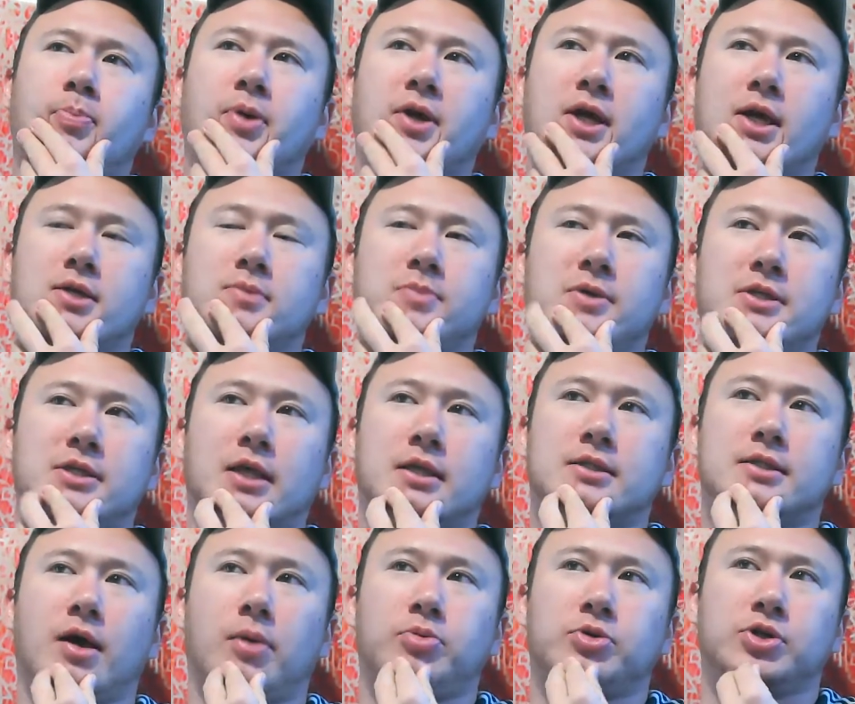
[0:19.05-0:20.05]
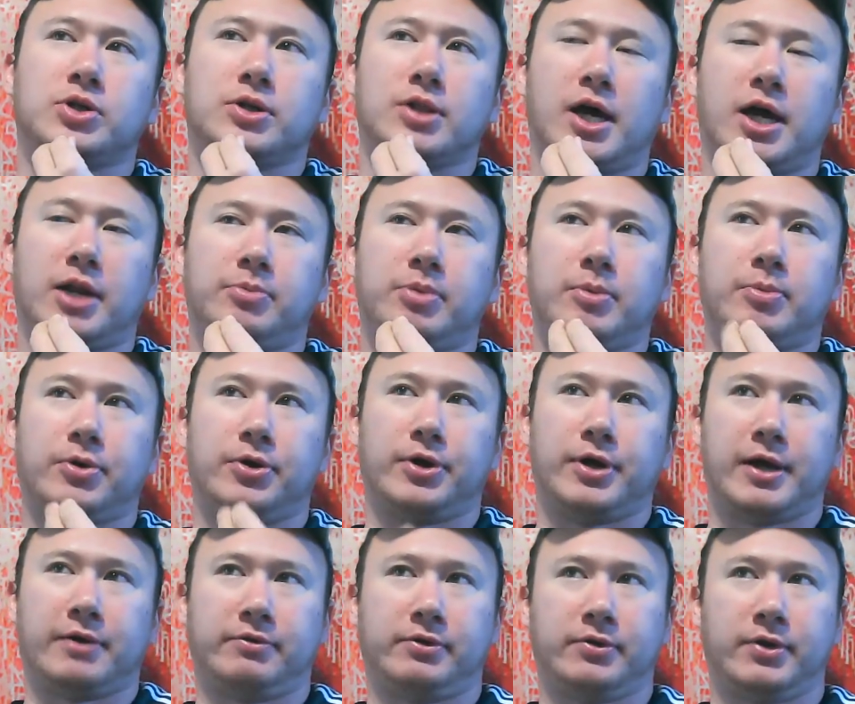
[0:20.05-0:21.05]
biggest misconception a lot of people are
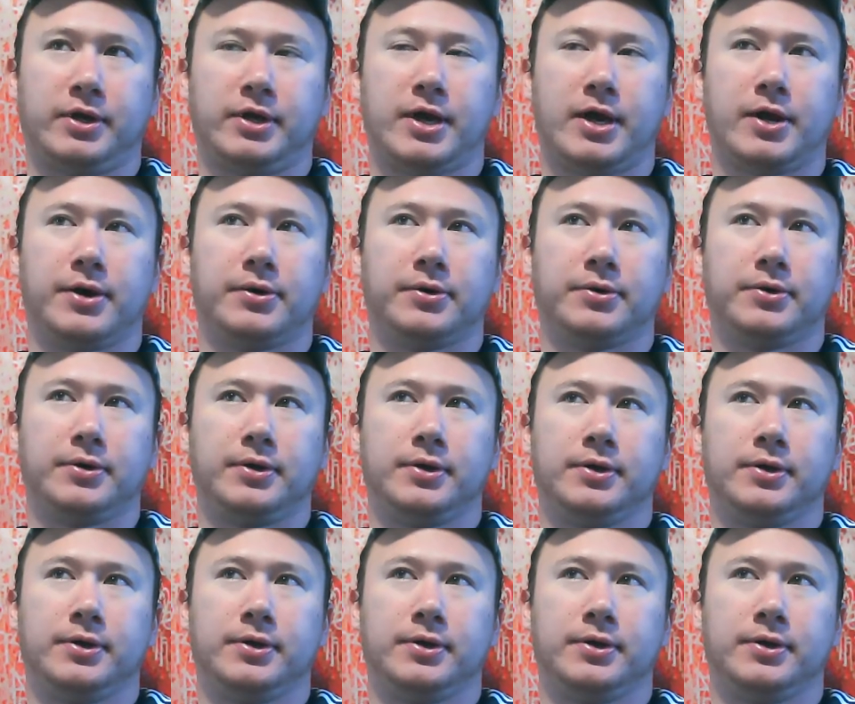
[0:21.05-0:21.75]
having right now